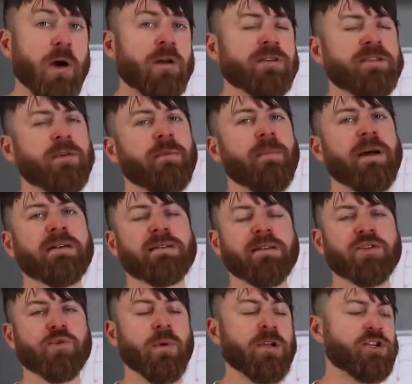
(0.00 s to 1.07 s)
Also, in my
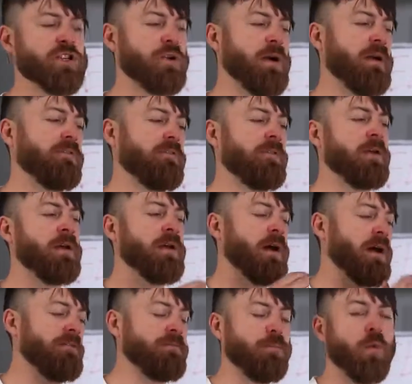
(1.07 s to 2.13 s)
situation, I
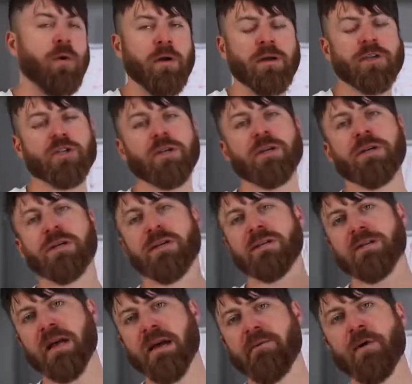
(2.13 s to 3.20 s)
have
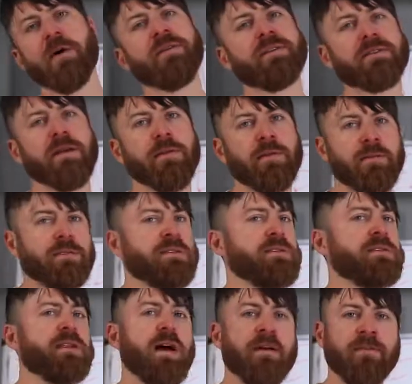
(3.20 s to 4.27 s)
mortgages, I have all this other
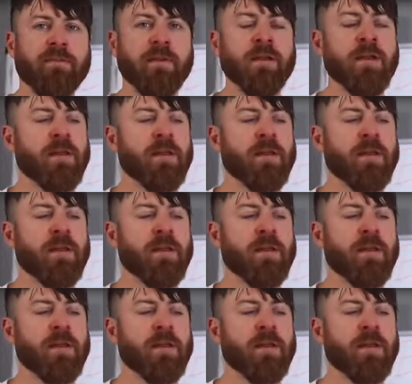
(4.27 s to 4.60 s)
stuff